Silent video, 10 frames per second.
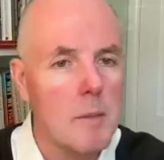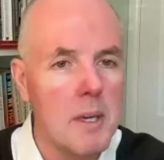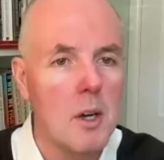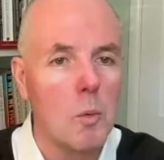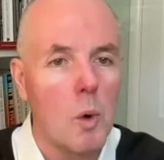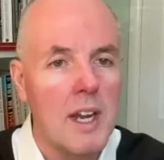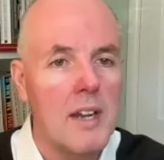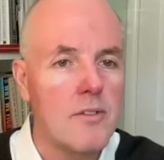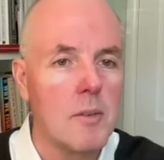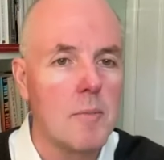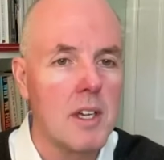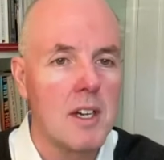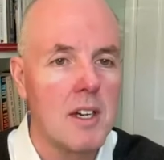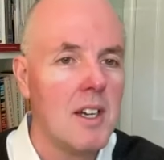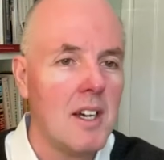a bit away from
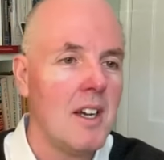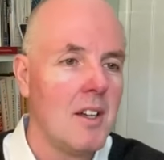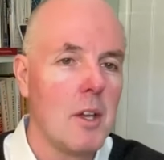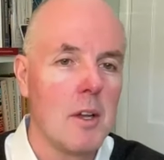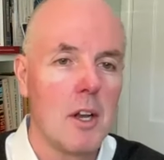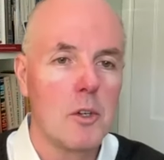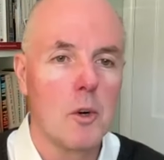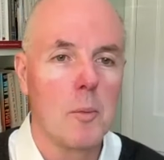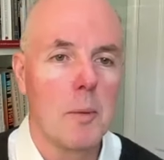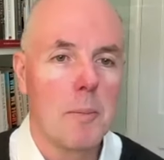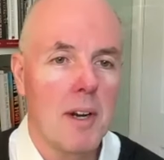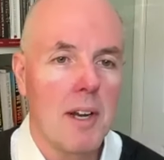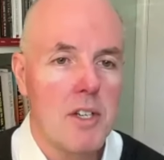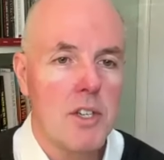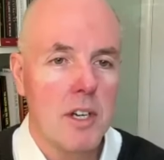the the local
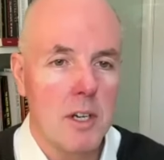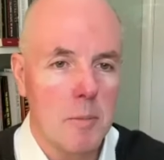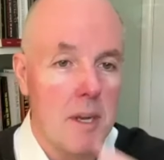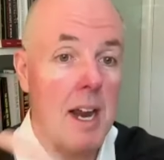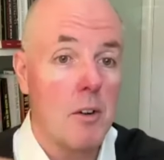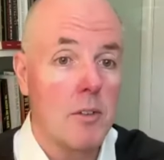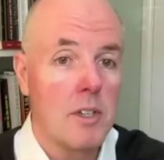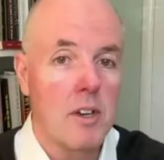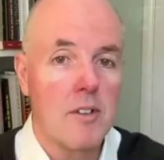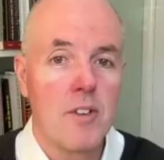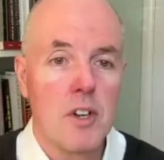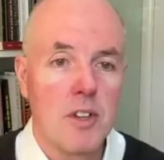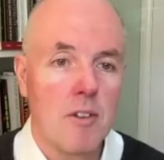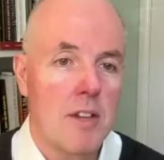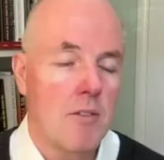population and a bit out, you know,
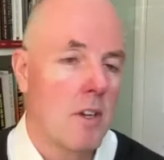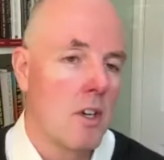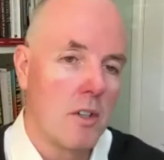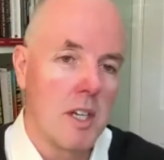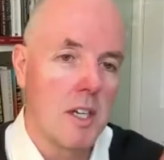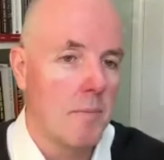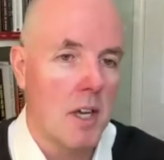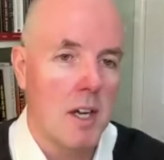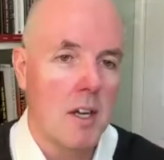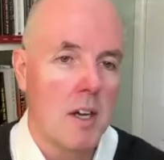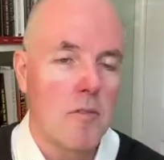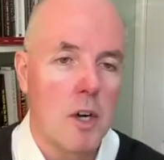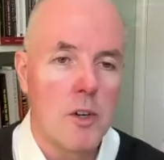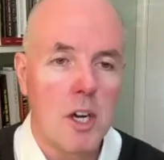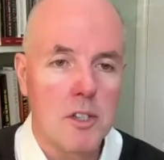further either along a, a
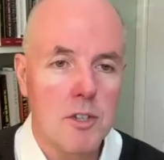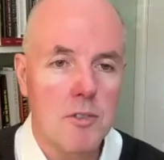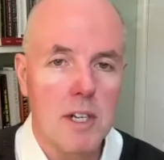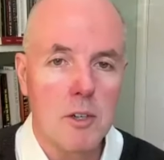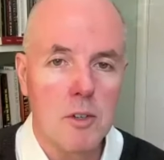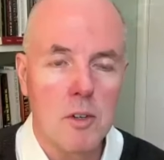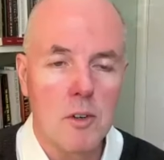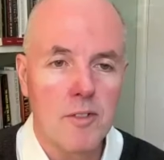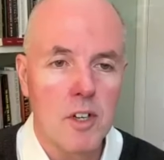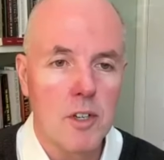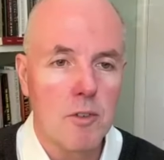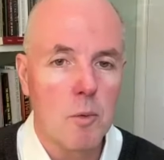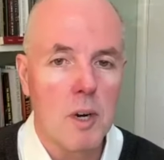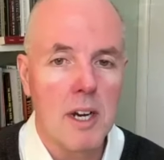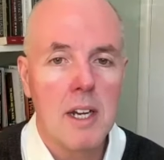road artery or, or further
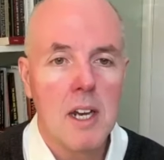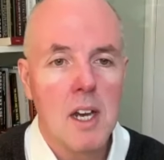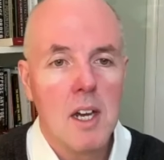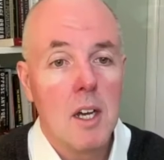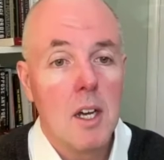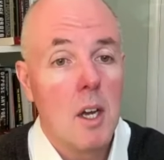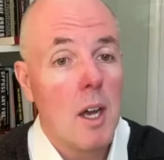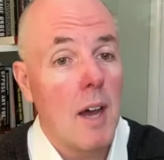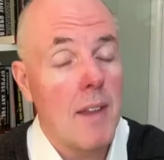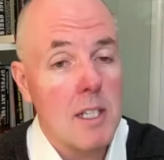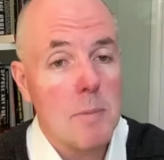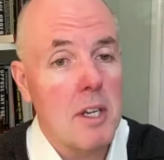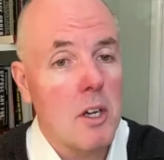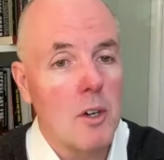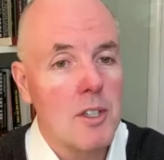away. And that's
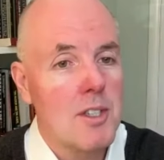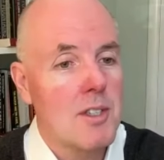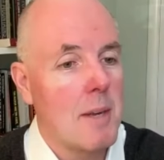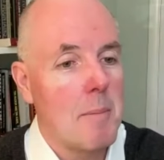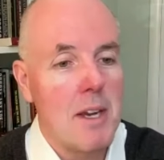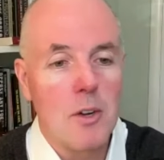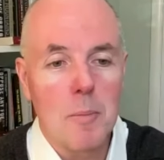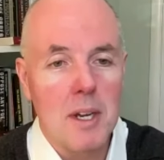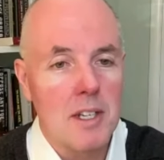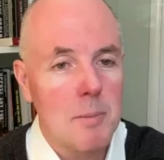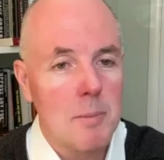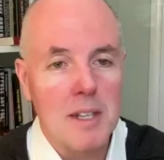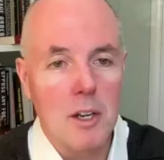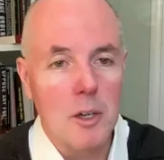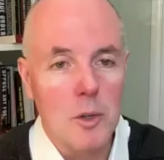because they may not be able to speak
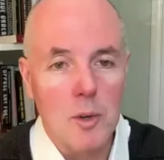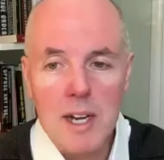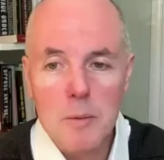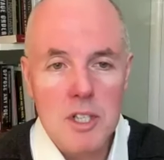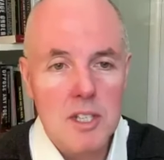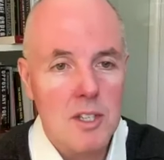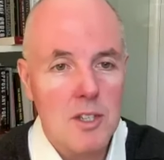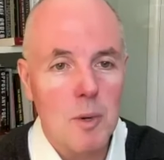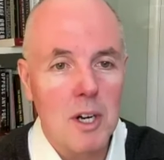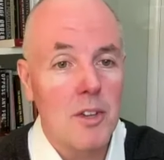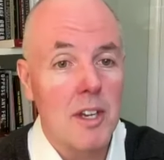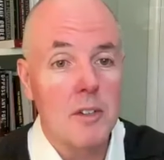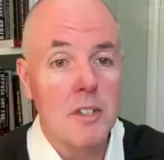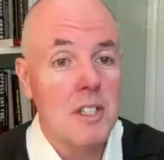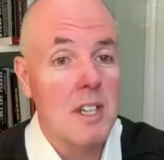the local languages as well. They're
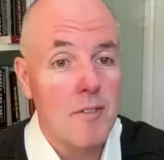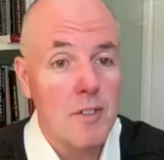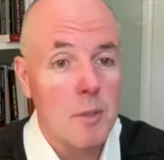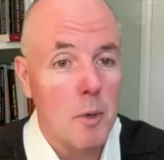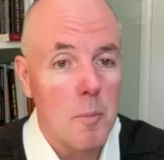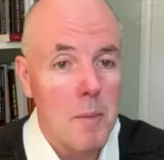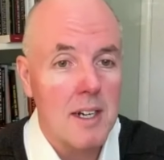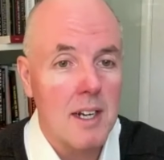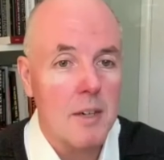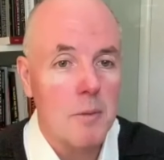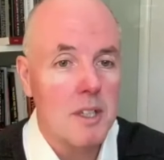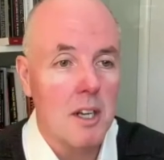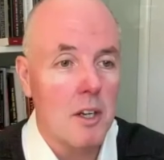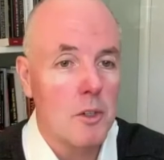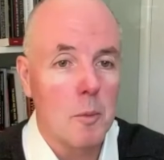not as comfortable mingling with the
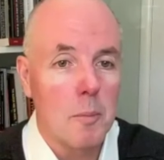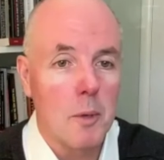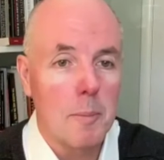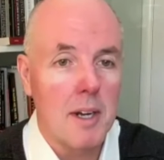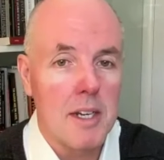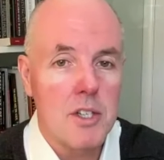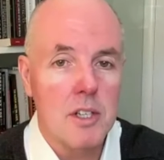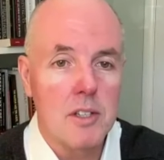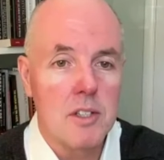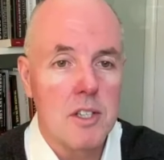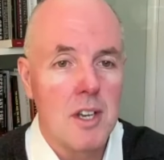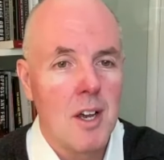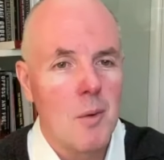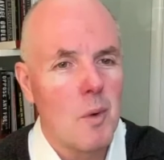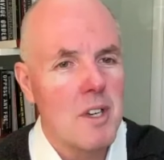local populations.
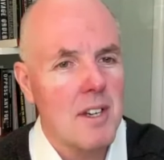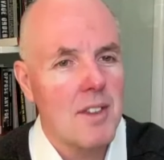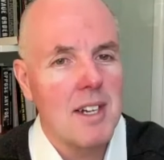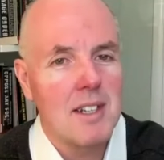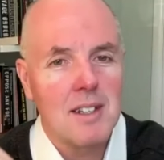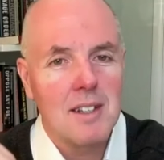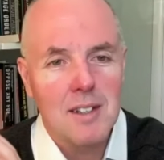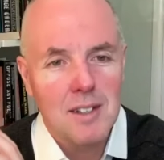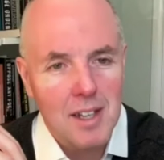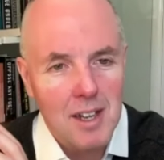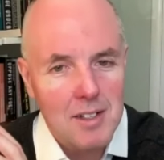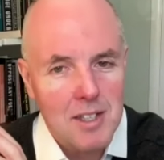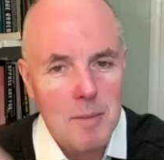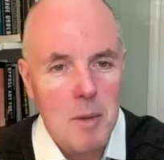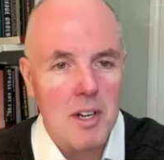Whereas I think the
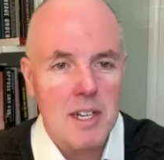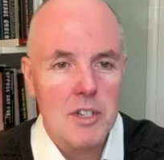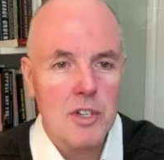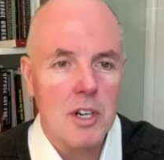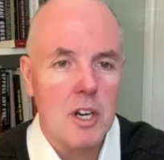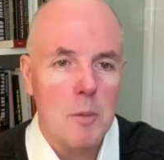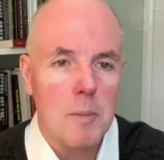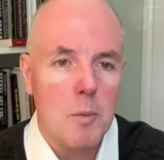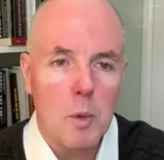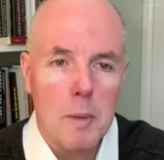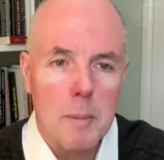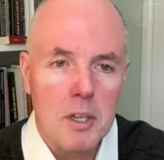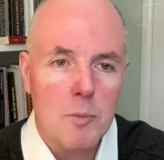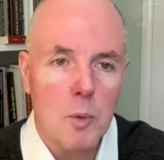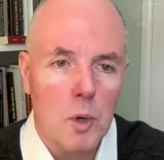Somali National Army would be
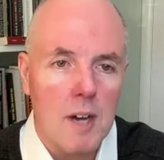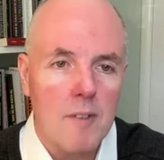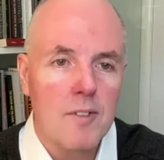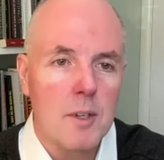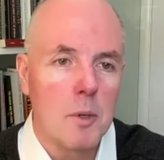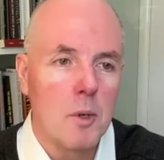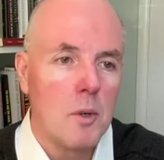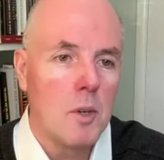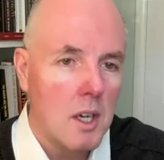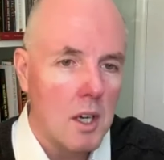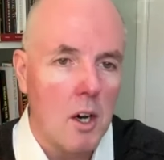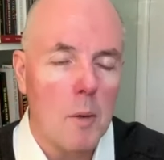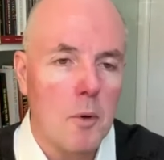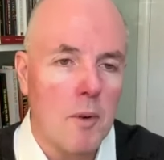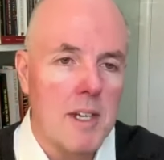much more comfortable
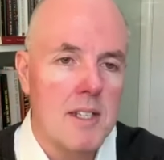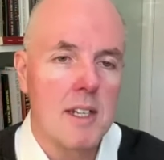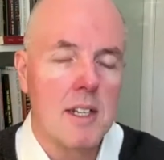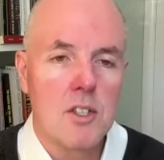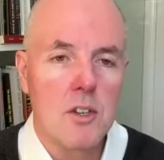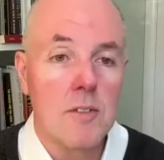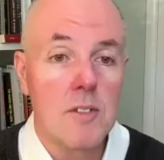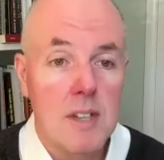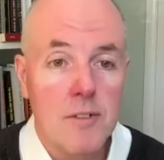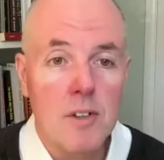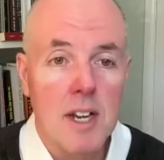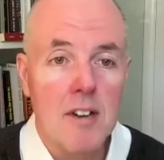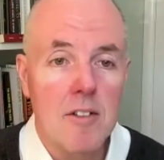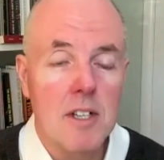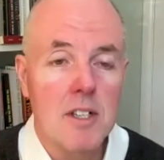operating at sort of different
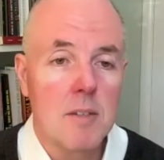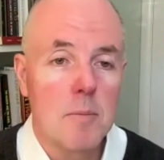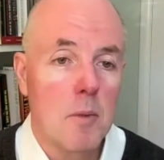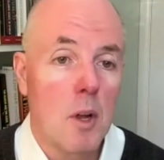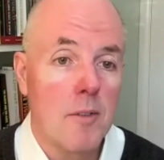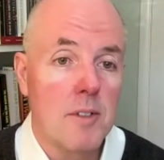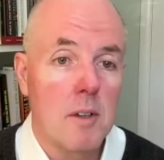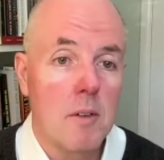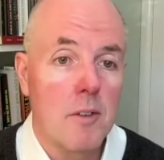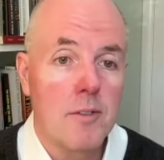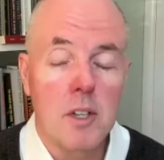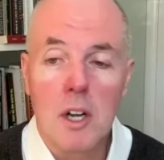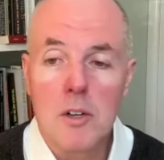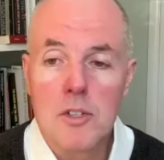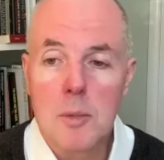areas and often, often
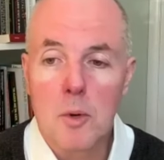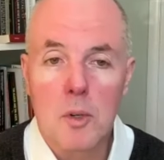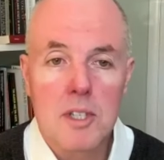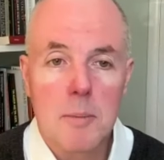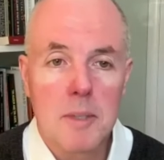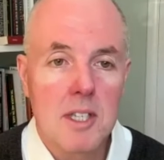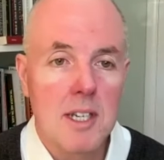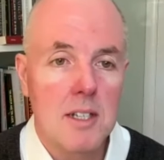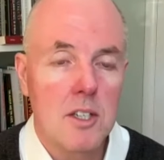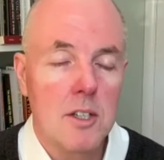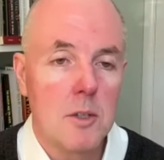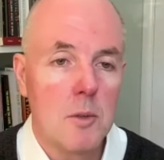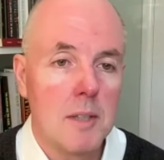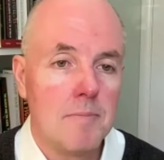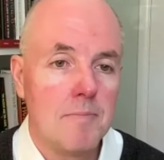closer proximity
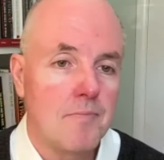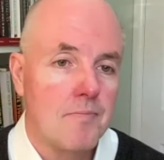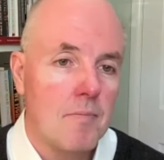to um,